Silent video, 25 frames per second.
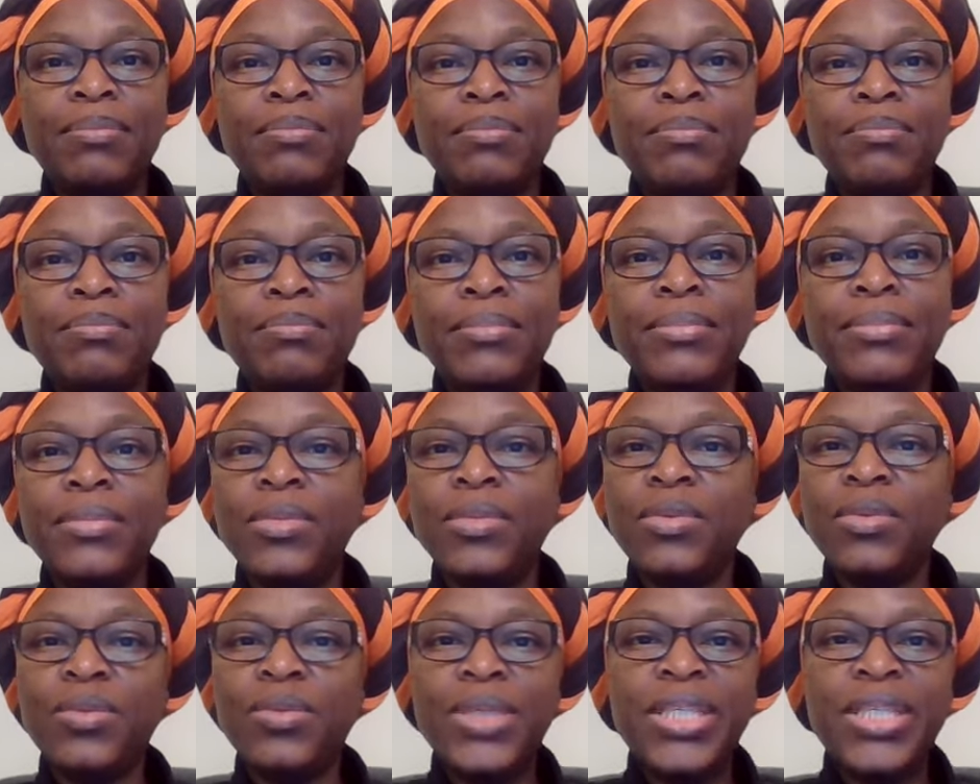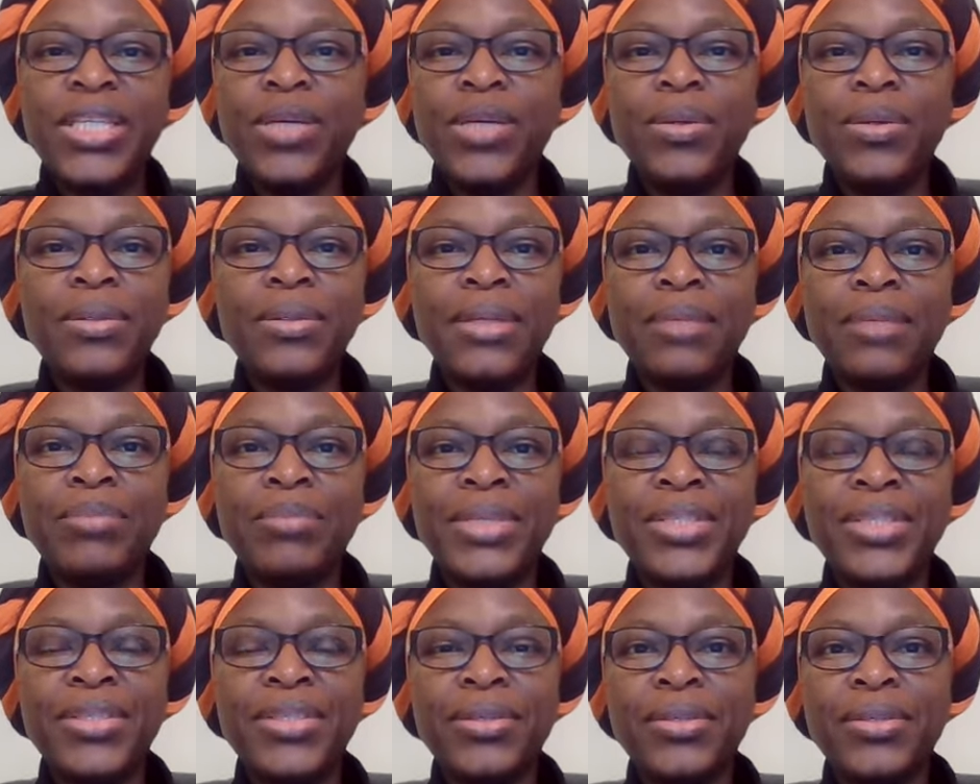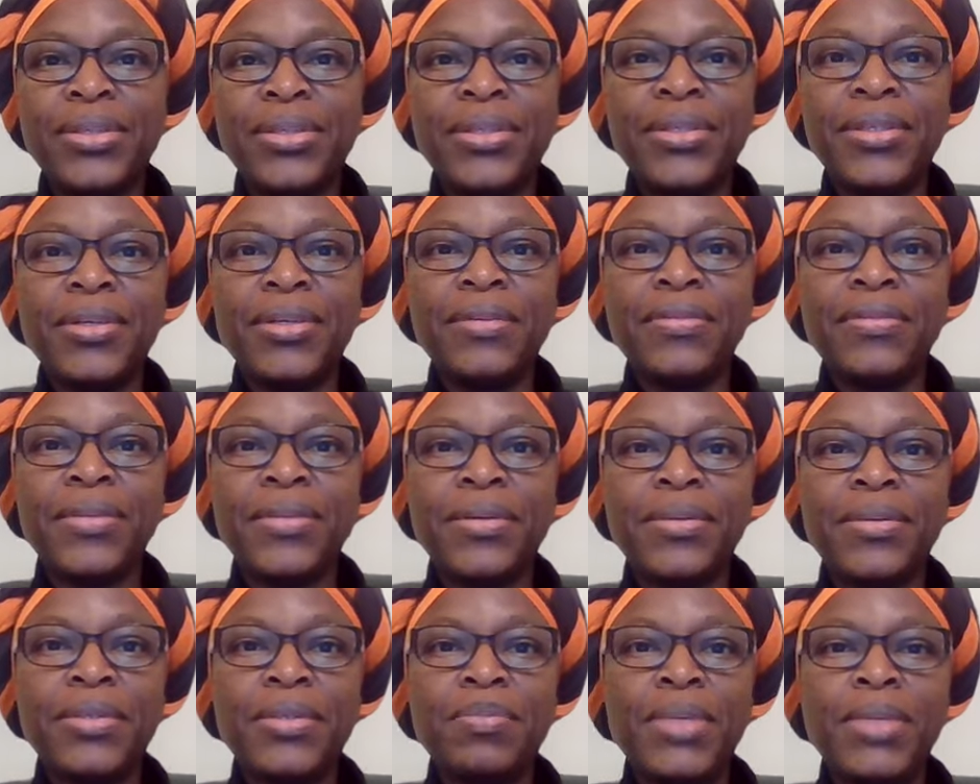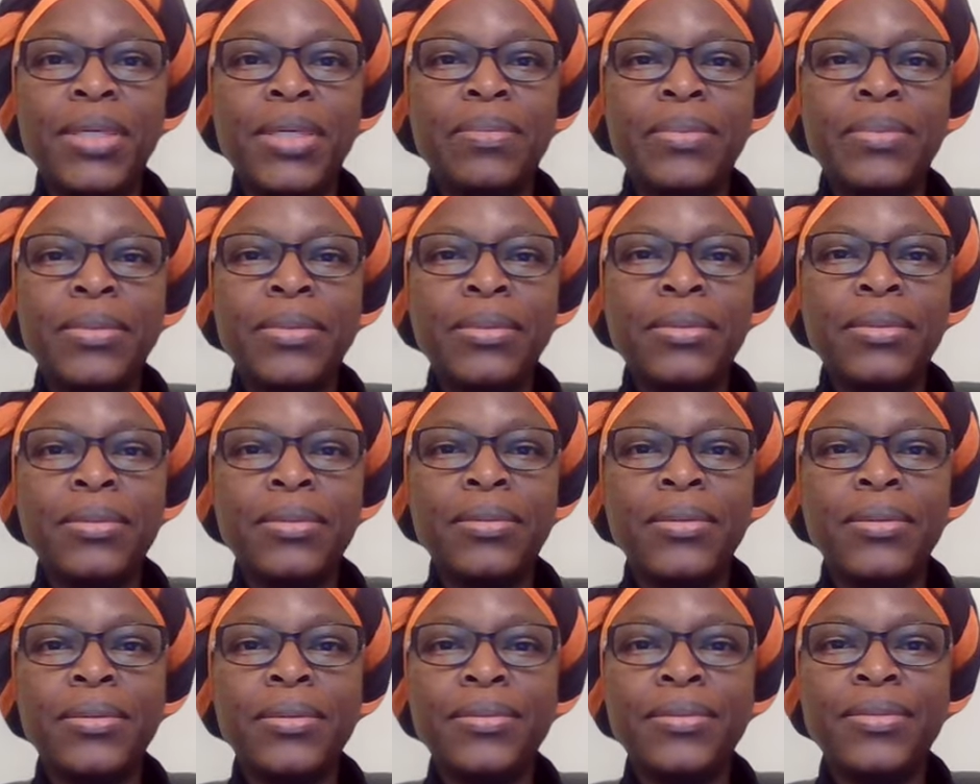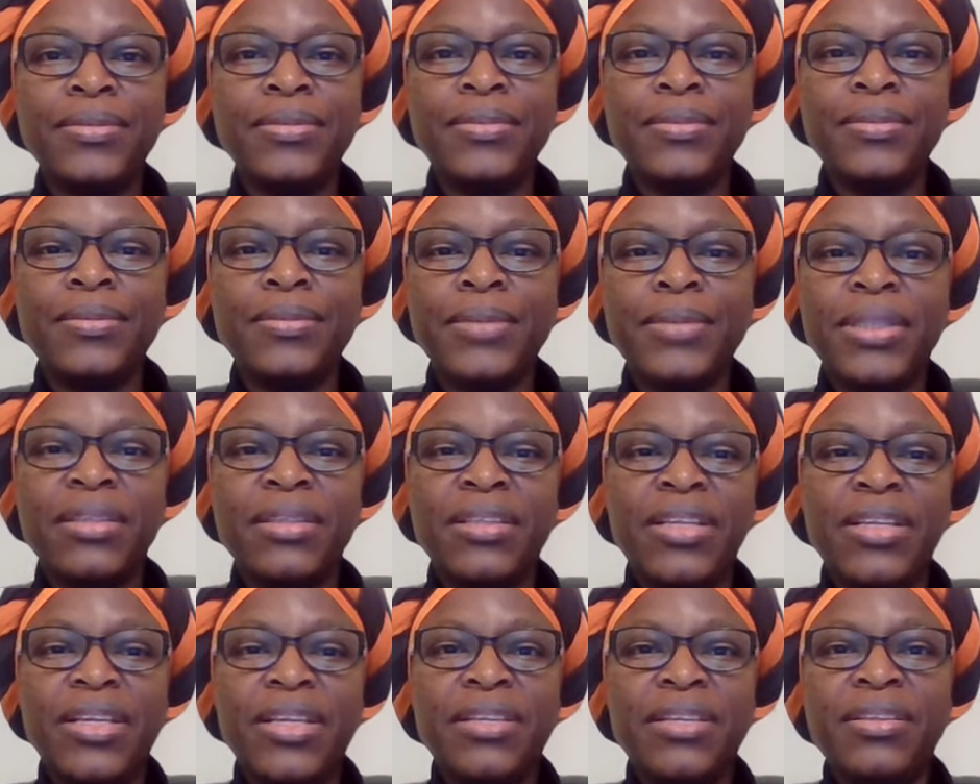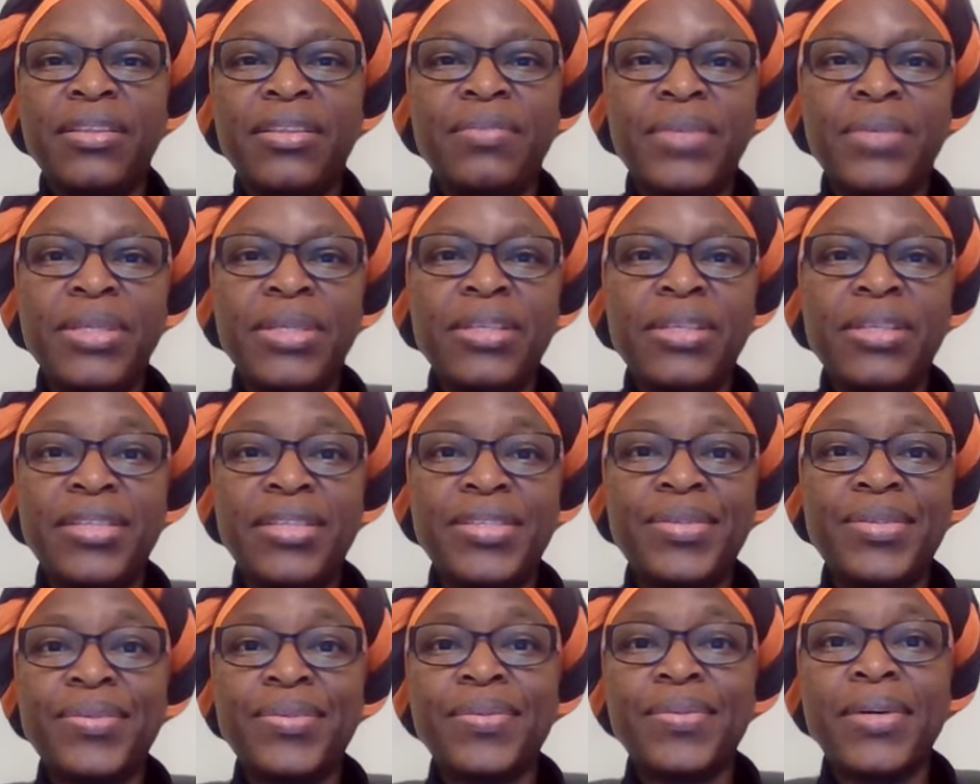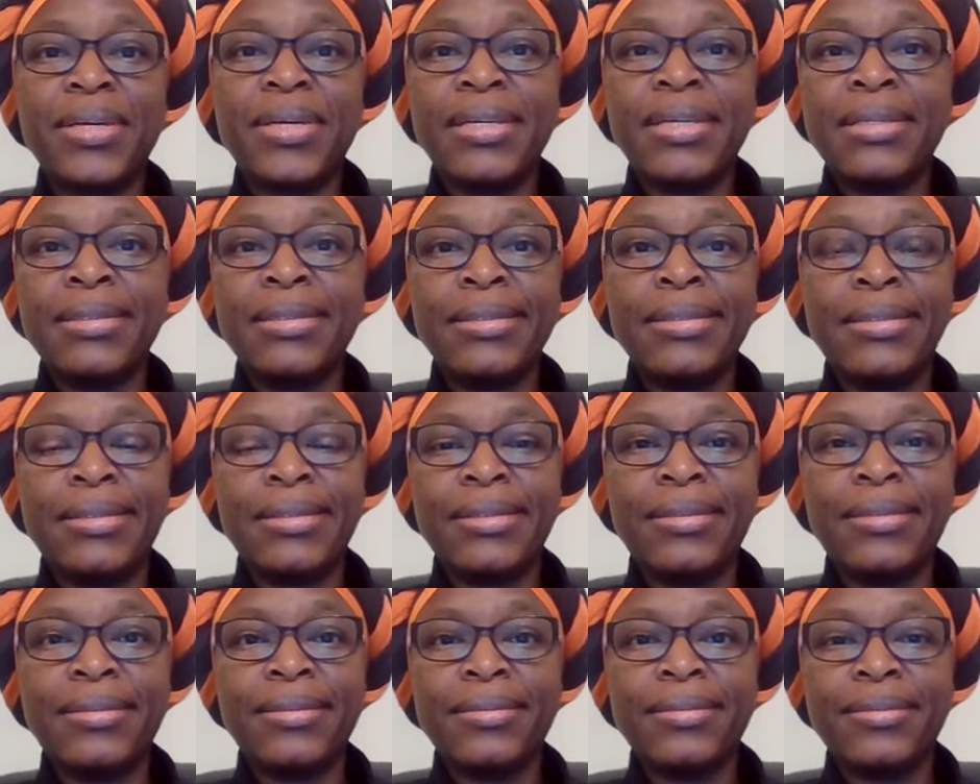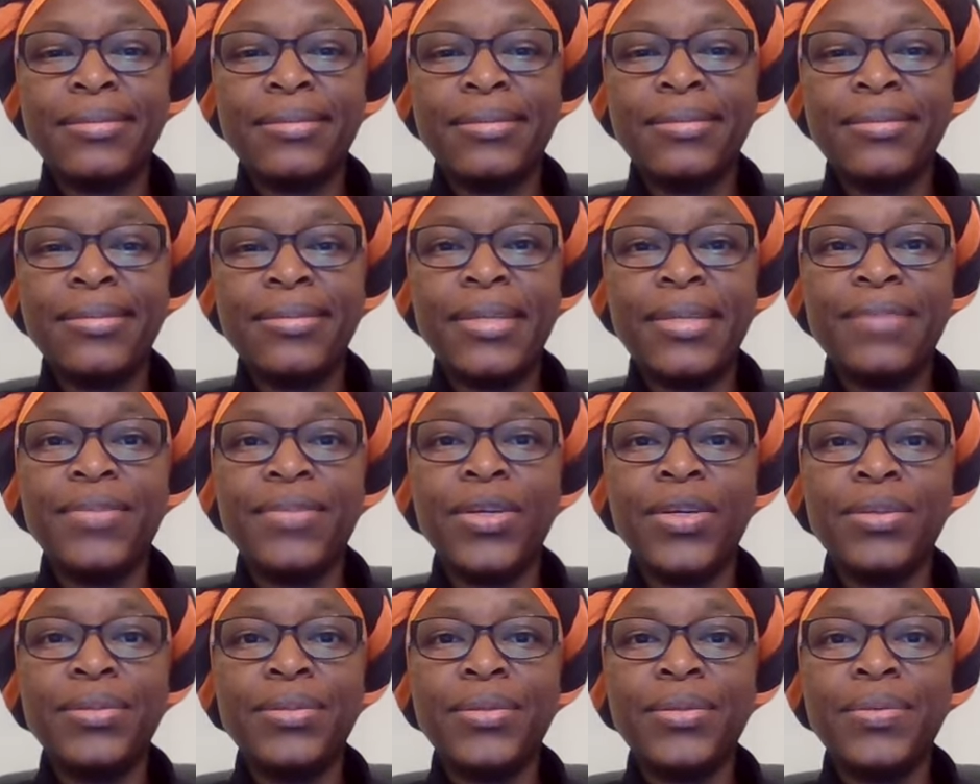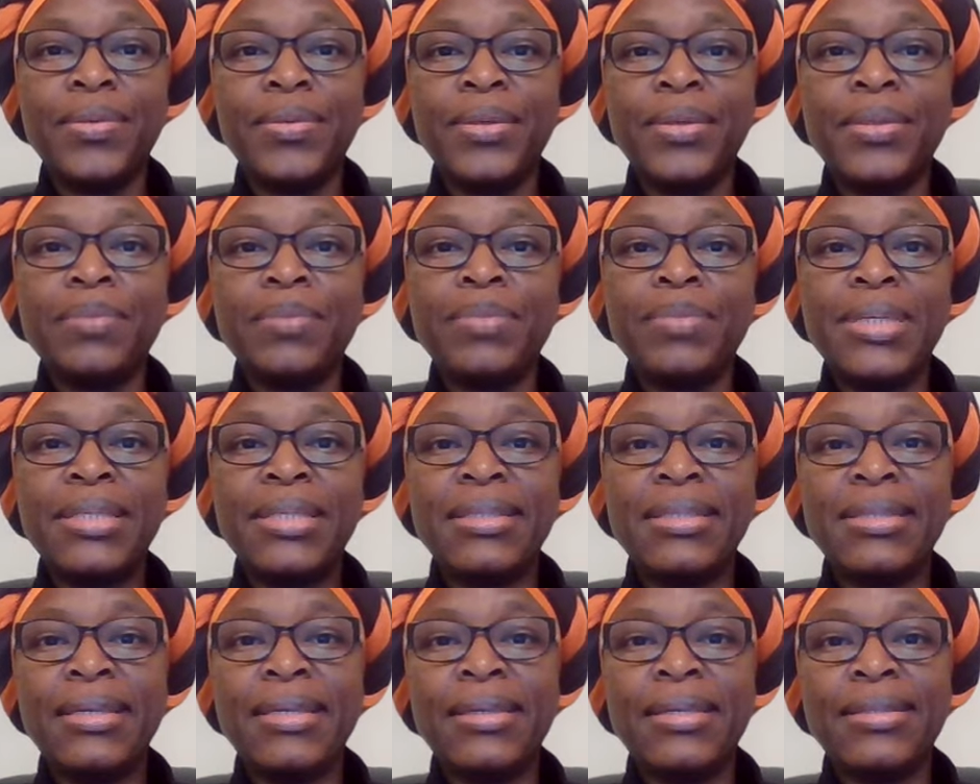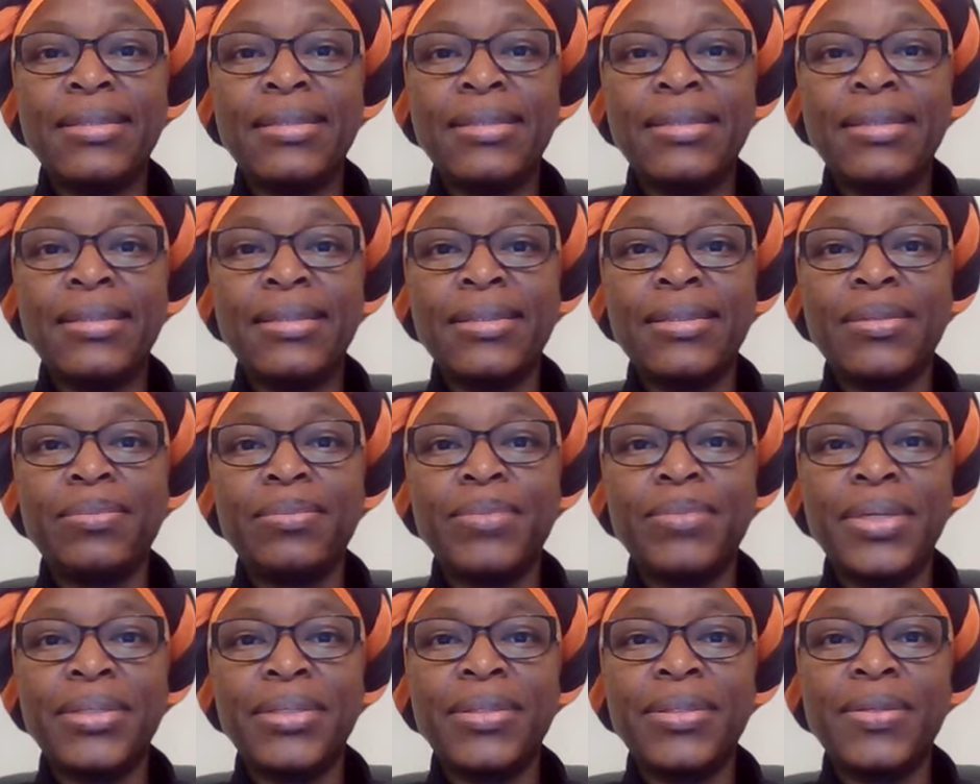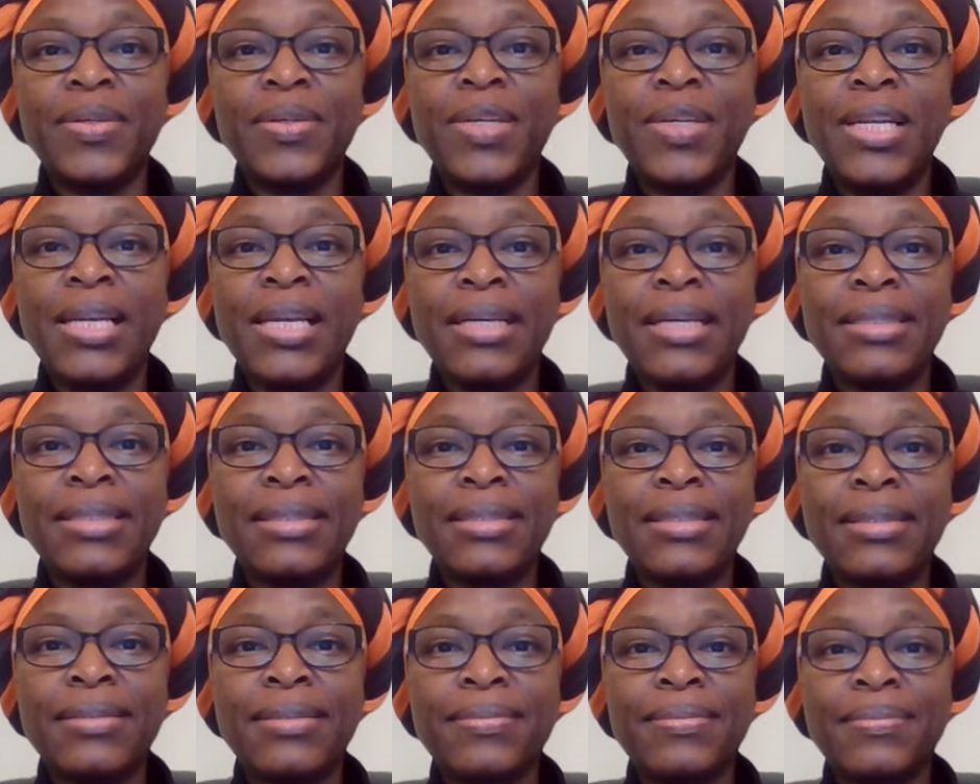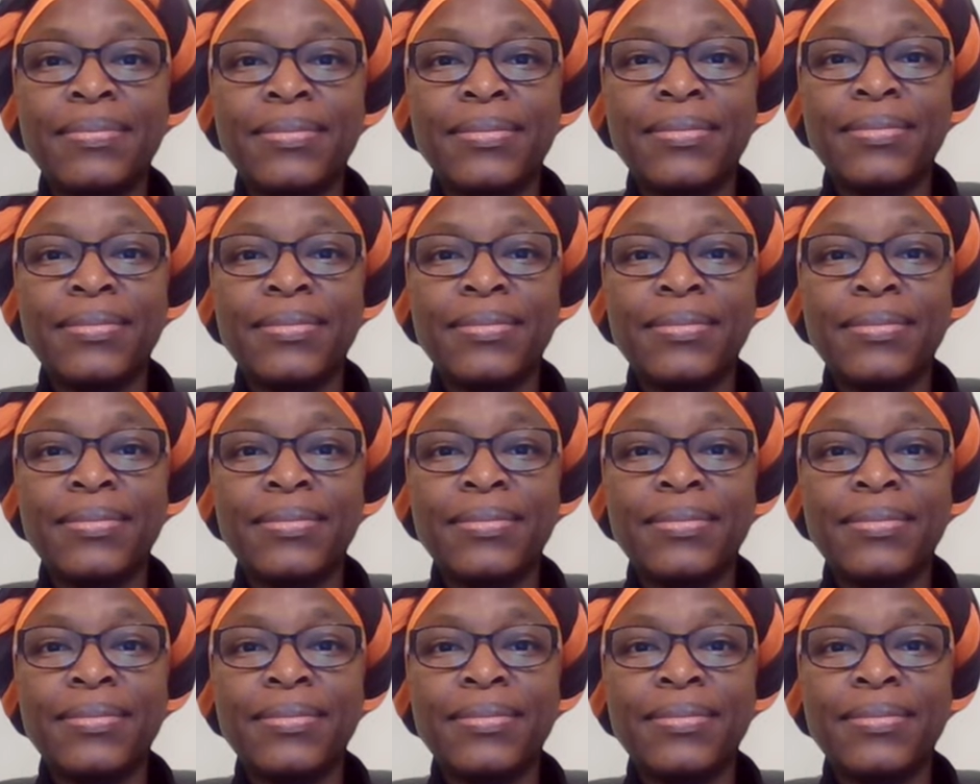We know that majority of those people who's within with their shrines, they've got no other business but to collect